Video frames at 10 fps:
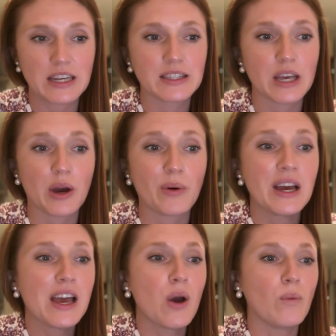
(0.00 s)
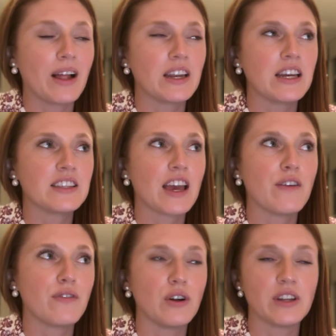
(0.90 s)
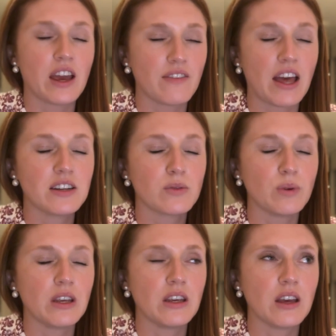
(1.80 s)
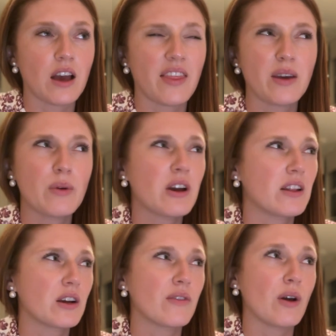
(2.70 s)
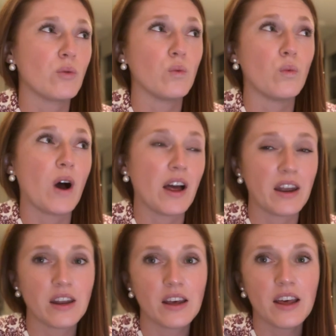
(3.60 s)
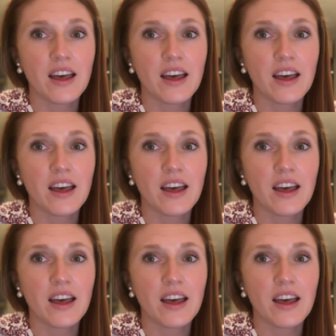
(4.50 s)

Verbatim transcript: So while it is a full day event, we, I think we got there around one